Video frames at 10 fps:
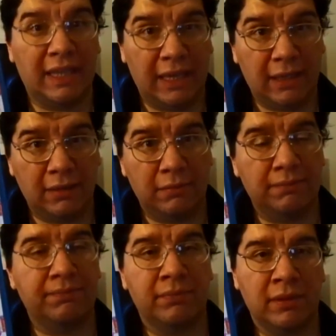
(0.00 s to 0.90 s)
King,
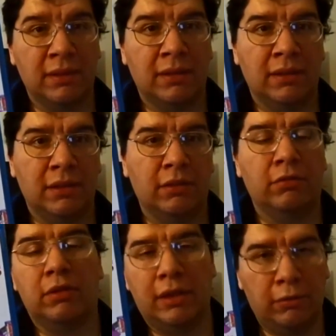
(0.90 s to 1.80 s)
you
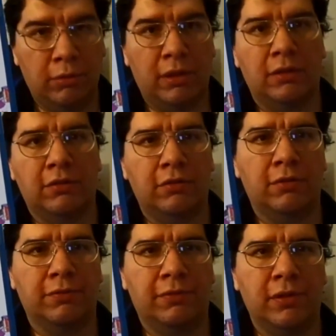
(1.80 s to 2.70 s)
know, who later went on to
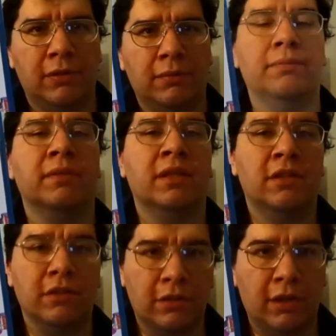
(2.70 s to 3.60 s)
do the film
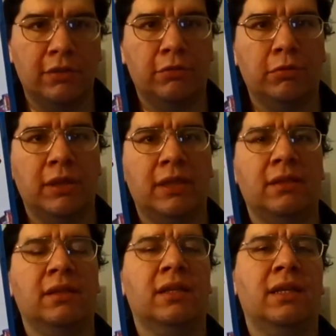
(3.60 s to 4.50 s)
The
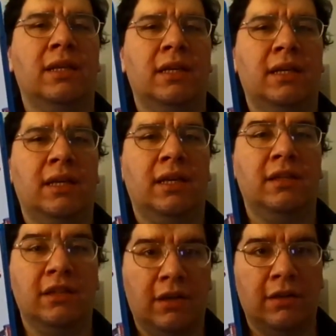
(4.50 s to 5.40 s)
Conjuring
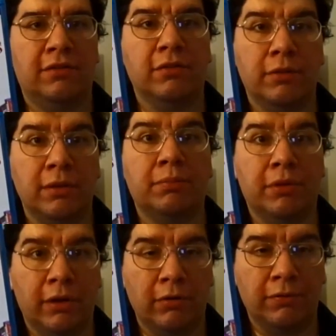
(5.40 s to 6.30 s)
and The Oz the Great and
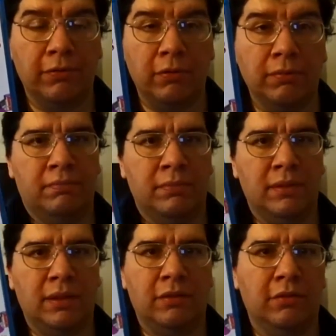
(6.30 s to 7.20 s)
Powerful.
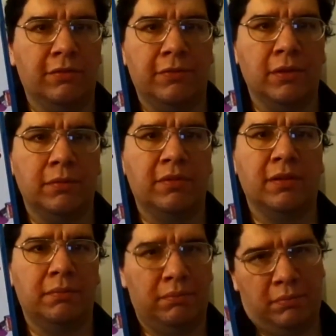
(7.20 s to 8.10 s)
You know, those films
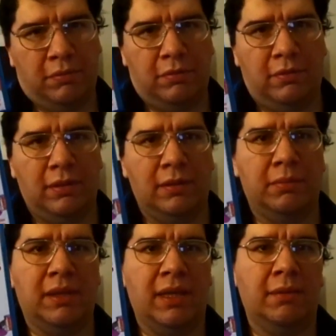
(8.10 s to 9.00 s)
that
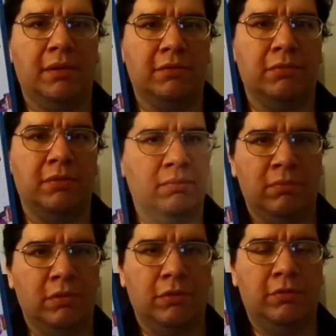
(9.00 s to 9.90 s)
suddenly became as we
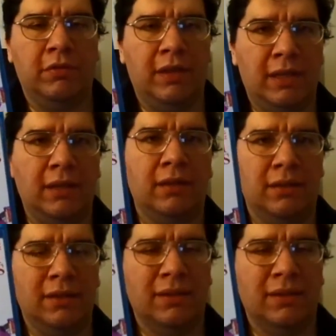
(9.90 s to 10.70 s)
know today.